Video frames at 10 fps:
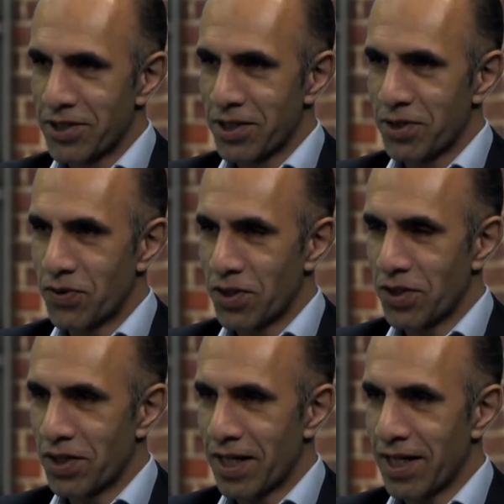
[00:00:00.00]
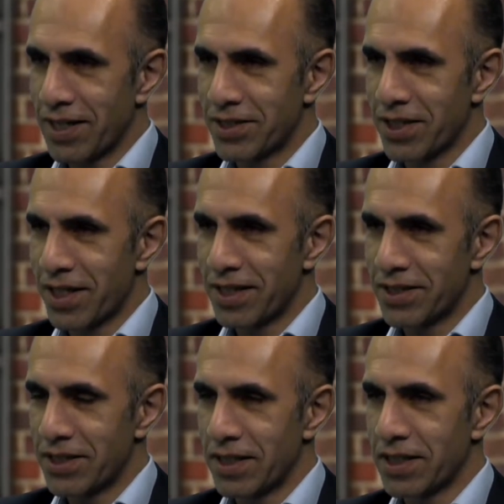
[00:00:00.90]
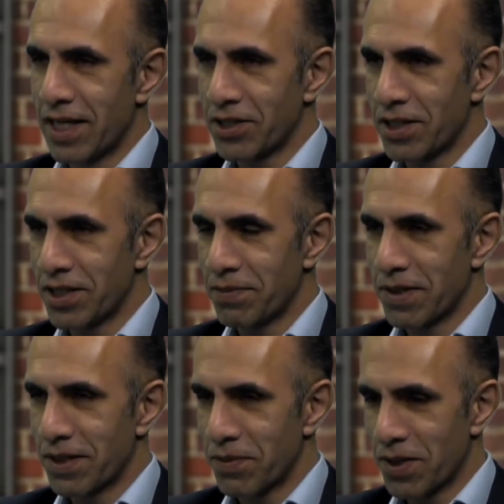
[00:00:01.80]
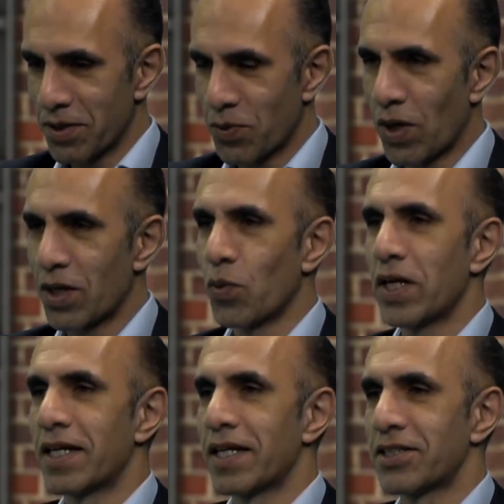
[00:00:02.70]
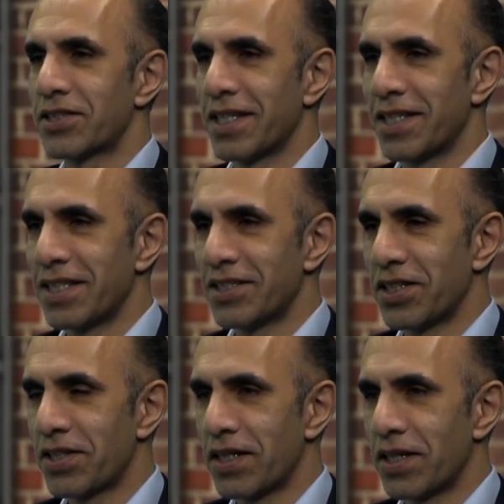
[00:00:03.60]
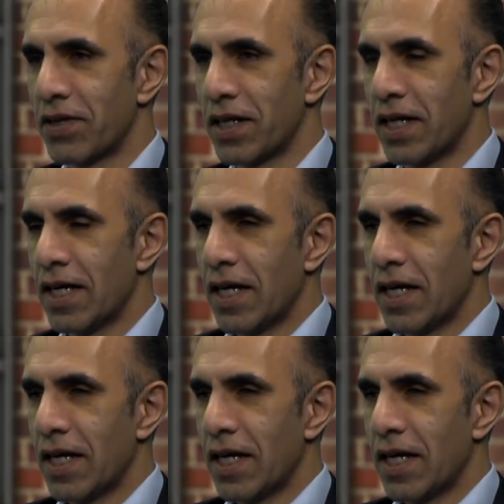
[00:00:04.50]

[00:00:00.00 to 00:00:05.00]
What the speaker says: So the clean side is actually quite a winner, let's say, at least in theory.